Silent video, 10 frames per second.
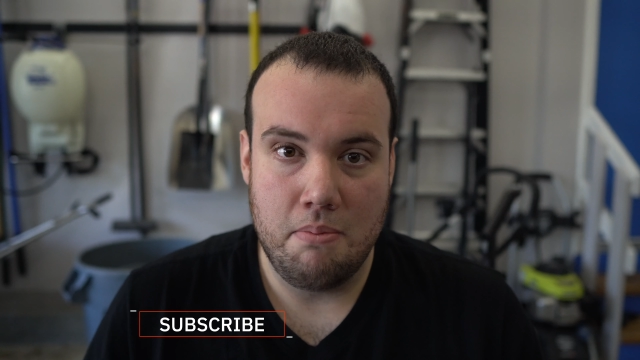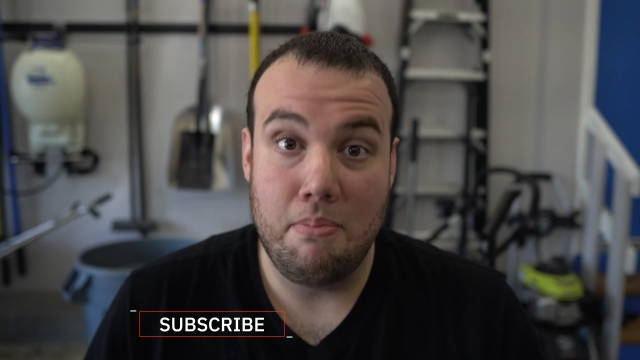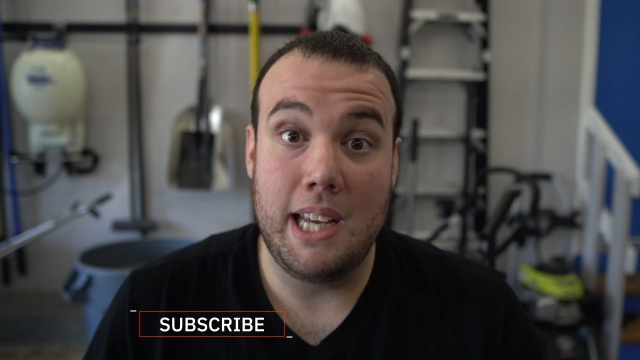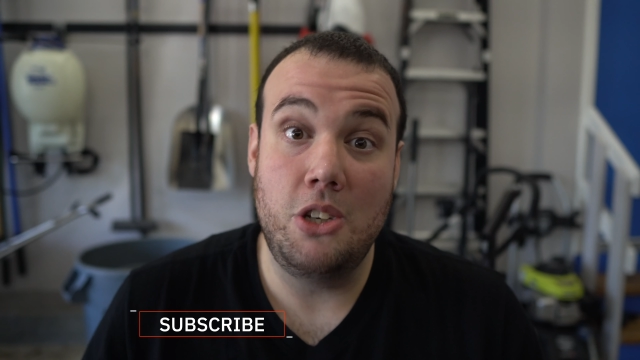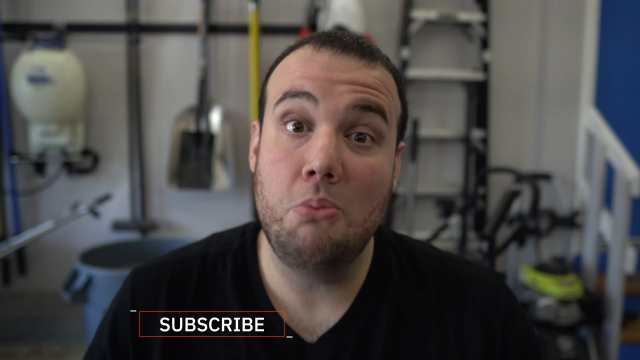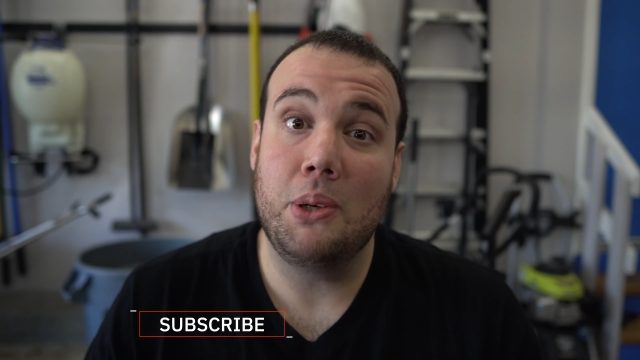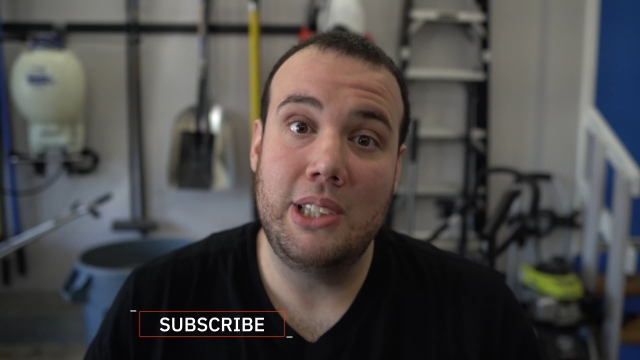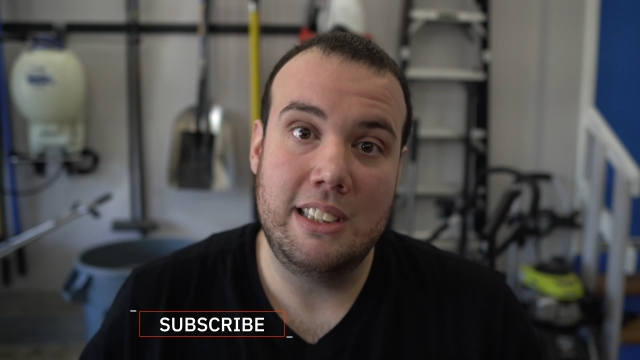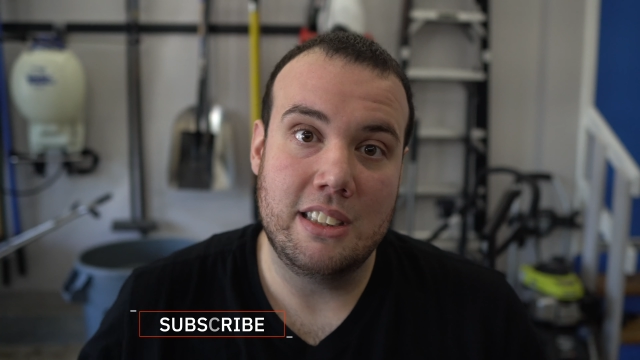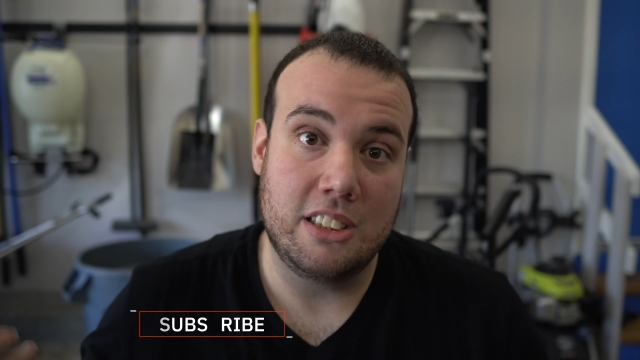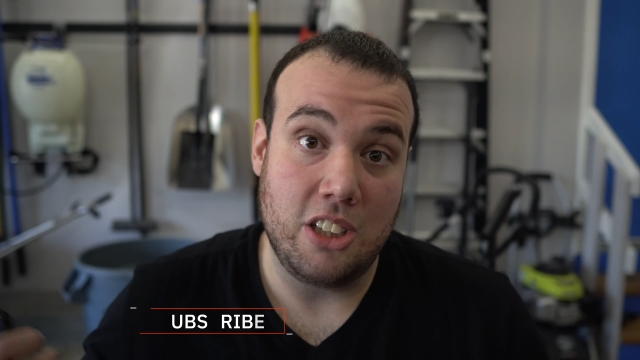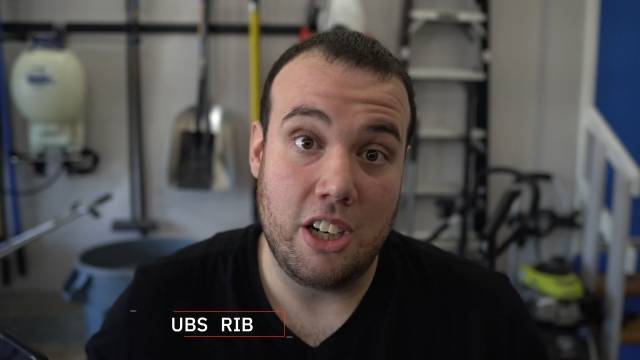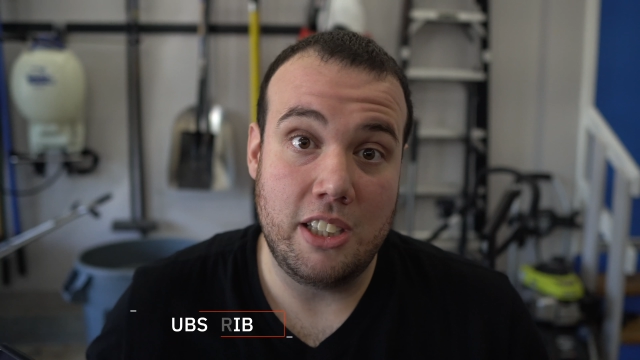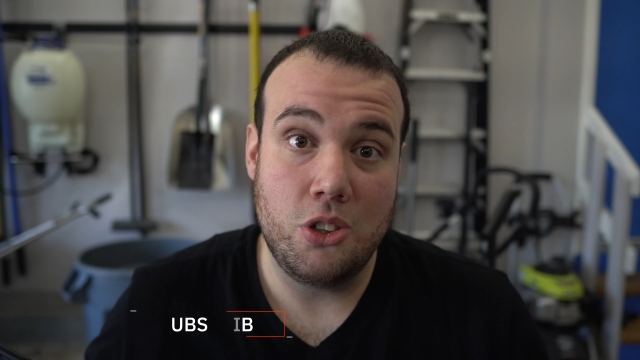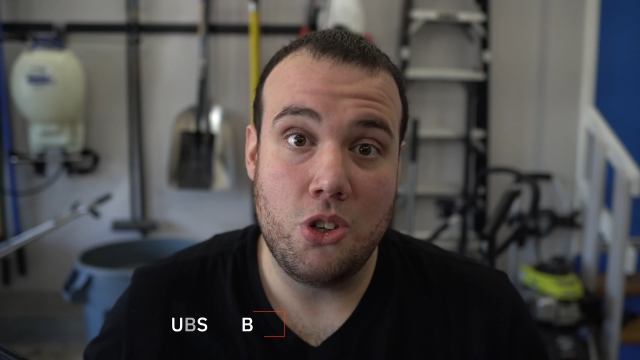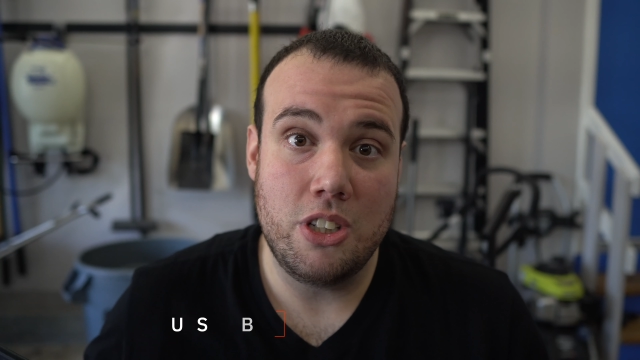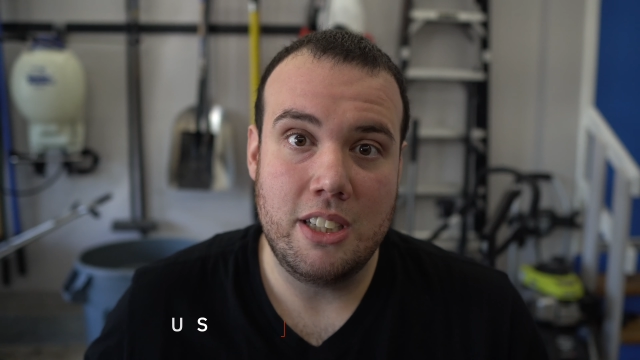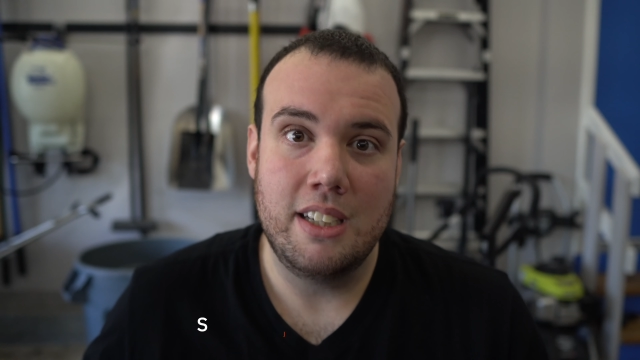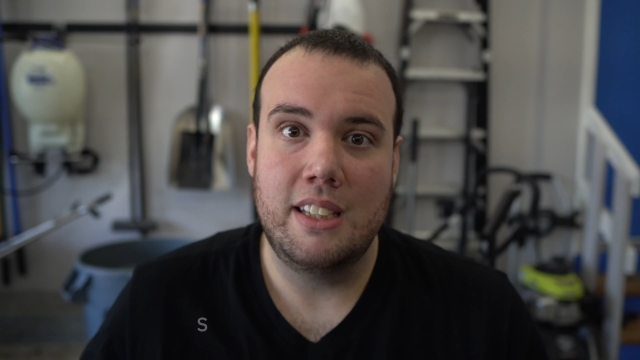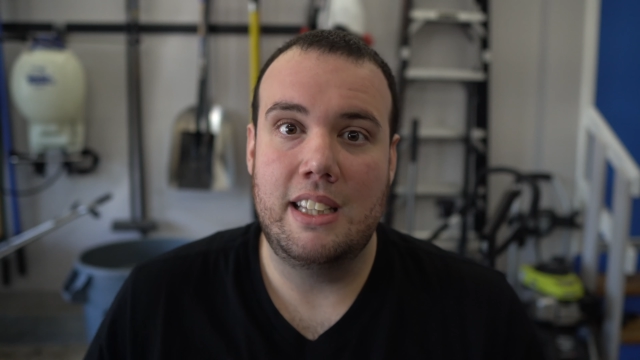By you pulling the starting
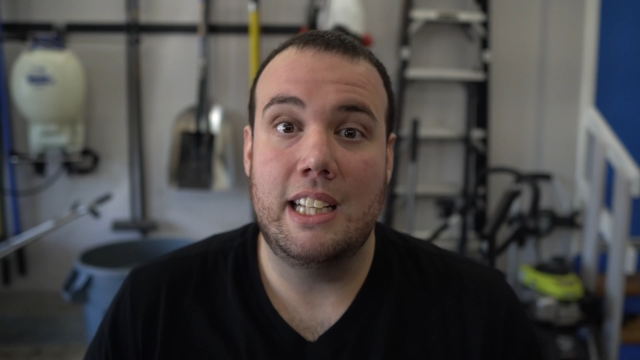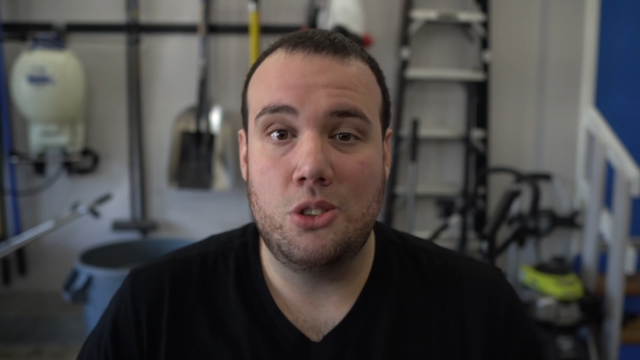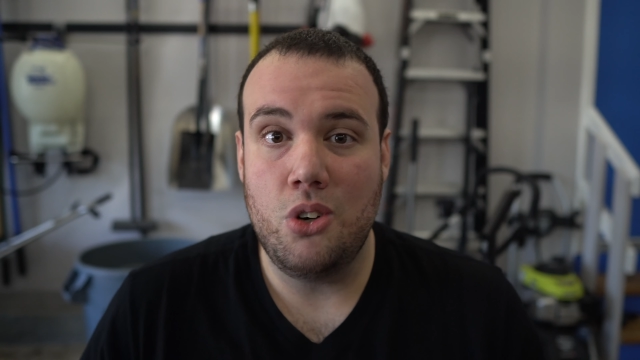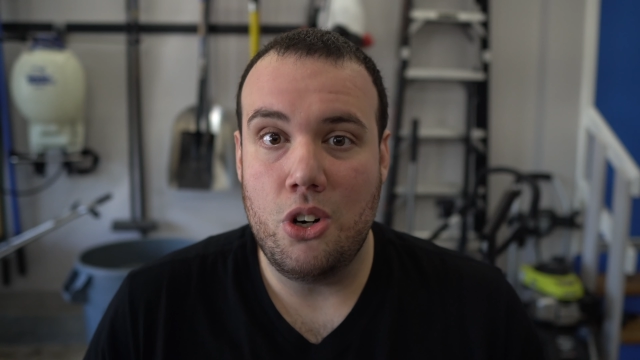cord, that's